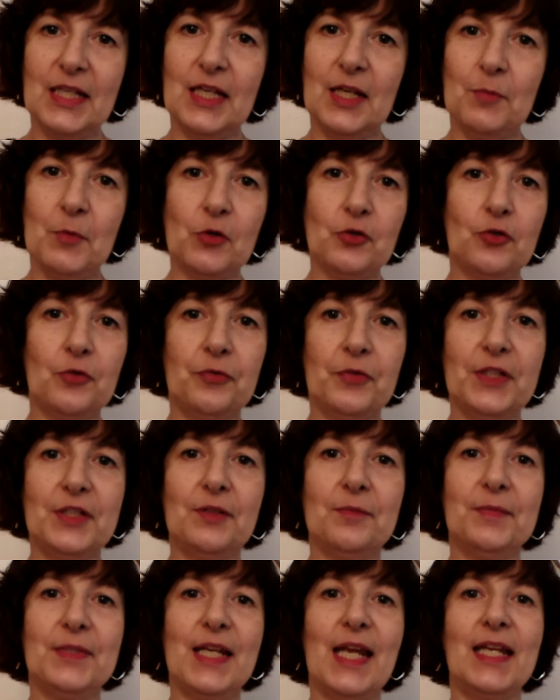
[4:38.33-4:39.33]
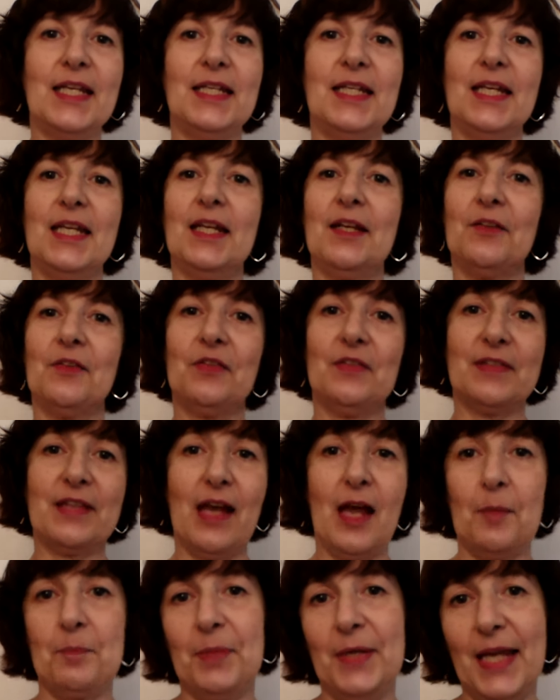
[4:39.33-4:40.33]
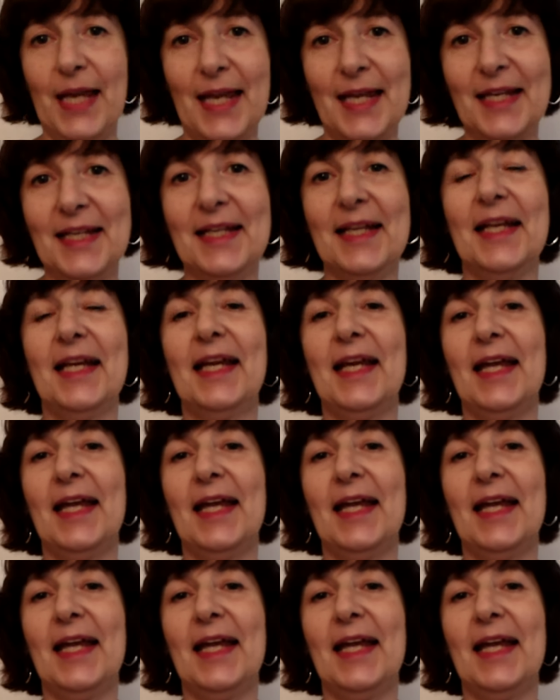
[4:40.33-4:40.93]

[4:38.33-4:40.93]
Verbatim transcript: emotional freedom techniques, tapping,